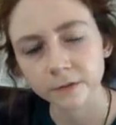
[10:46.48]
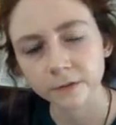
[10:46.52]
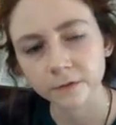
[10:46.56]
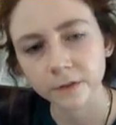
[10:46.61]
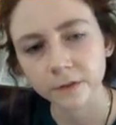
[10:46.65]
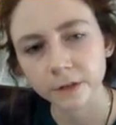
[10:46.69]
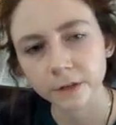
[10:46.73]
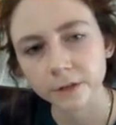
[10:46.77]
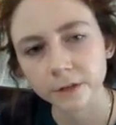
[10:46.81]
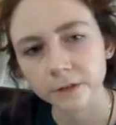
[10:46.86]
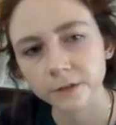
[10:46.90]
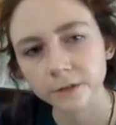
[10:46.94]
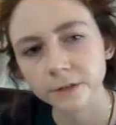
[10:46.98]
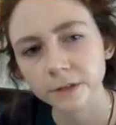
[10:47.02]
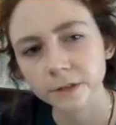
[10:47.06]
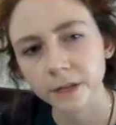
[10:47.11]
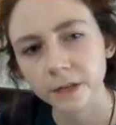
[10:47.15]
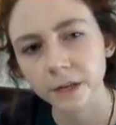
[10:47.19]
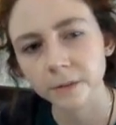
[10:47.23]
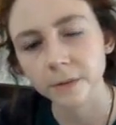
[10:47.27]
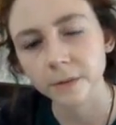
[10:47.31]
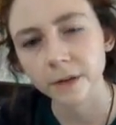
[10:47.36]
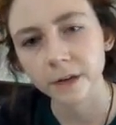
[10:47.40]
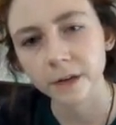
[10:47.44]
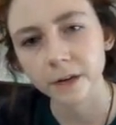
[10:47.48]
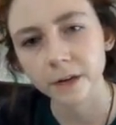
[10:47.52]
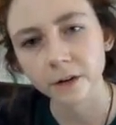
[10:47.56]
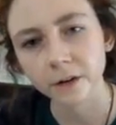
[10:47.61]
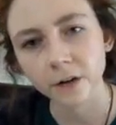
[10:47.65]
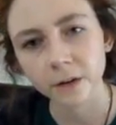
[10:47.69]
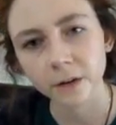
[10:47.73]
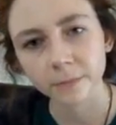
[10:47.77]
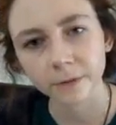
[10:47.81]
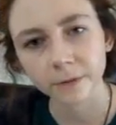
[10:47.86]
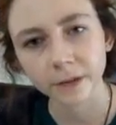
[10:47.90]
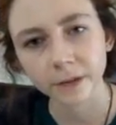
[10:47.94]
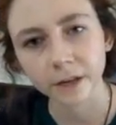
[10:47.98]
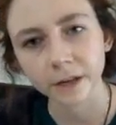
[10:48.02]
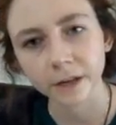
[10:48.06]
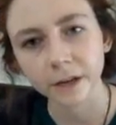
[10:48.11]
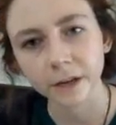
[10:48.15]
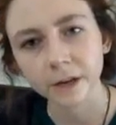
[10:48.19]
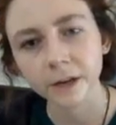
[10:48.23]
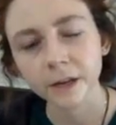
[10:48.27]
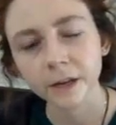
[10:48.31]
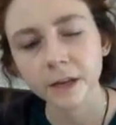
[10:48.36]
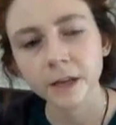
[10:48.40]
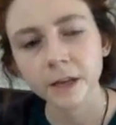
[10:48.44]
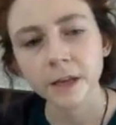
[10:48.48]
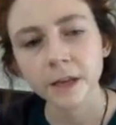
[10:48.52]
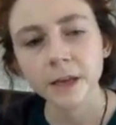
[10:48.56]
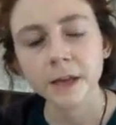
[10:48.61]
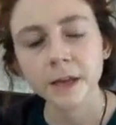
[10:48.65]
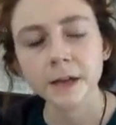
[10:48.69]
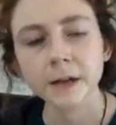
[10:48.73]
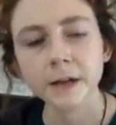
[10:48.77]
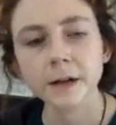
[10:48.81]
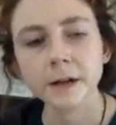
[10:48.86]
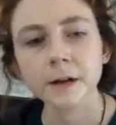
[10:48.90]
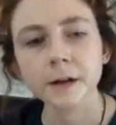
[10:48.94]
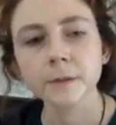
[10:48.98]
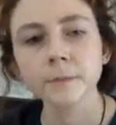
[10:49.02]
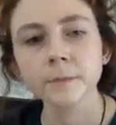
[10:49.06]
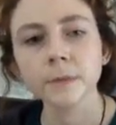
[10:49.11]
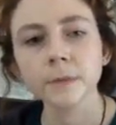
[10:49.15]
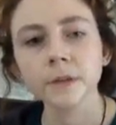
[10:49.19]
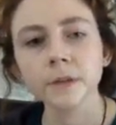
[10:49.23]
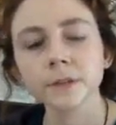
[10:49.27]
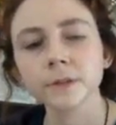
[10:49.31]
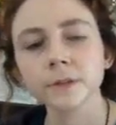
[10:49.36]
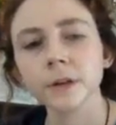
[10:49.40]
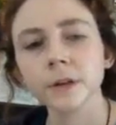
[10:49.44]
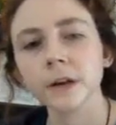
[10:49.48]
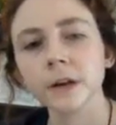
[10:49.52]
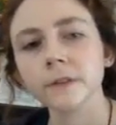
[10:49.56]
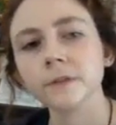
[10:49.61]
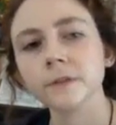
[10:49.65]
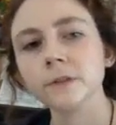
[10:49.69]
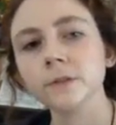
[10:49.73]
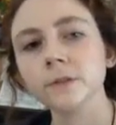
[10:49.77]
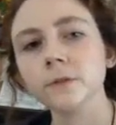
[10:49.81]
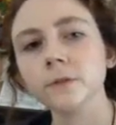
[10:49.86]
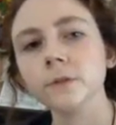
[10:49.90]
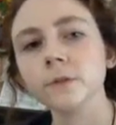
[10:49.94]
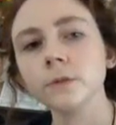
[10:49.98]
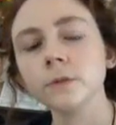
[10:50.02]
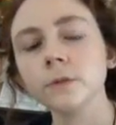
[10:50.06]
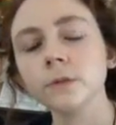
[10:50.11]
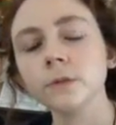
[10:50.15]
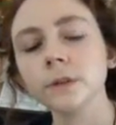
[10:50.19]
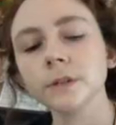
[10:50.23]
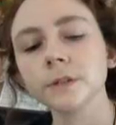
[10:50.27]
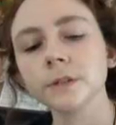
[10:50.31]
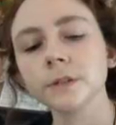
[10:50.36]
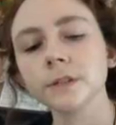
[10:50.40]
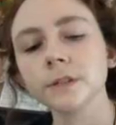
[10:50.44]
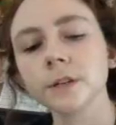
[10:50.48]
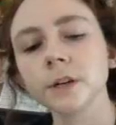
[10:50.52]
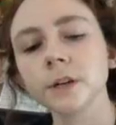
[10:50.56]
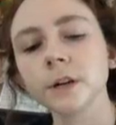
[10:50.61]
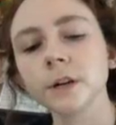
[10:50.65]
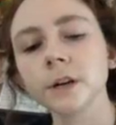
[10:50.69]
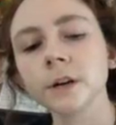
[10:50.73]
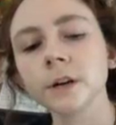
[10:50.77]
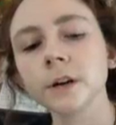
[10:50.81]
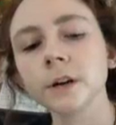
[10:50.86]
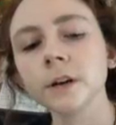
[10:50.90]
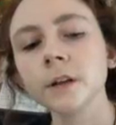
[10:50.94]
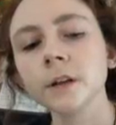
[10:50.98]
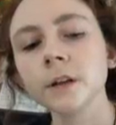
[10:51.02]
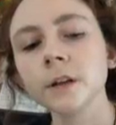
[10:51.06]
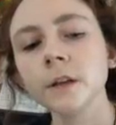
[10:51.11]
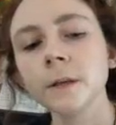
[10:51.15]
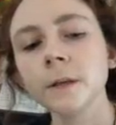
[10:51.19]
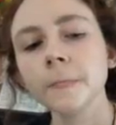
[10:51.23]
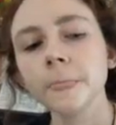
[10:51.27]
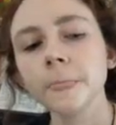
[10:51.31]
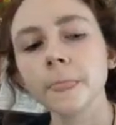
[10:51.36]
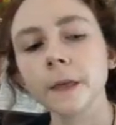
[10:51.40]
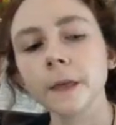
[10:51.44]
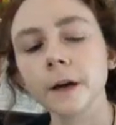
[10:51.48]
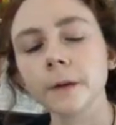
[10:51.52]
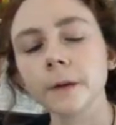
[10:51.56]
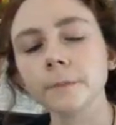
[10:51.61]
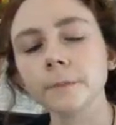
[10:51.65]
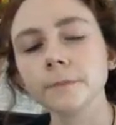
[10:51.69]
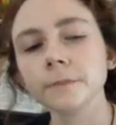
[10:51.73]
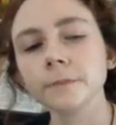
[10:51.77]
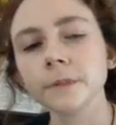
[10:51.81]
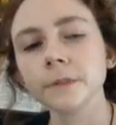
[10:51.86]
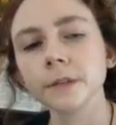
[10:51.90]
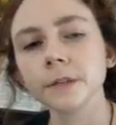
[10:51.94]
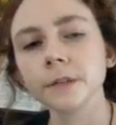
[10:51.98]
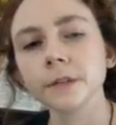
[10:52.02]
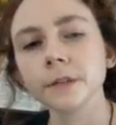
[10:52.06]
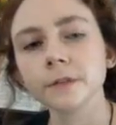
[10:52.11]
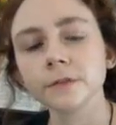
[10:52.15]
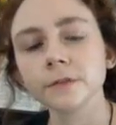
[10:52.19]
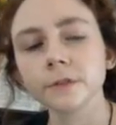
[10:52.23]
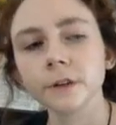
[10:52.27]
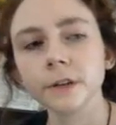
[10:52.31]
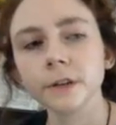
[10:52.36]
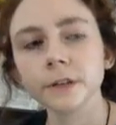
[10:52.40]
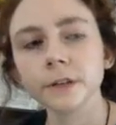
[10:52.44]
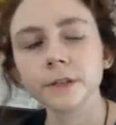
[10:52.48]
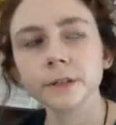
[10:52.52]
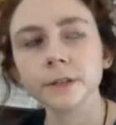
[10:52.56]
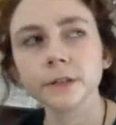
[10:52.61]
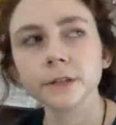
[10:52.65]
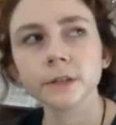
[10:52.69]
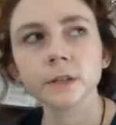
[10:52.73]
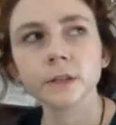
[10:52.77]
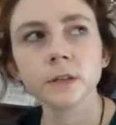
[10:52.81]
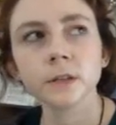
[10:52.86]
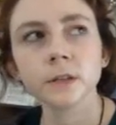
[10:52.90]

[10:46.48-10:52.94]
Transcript: infections can be kind of complicated because you have to consider the different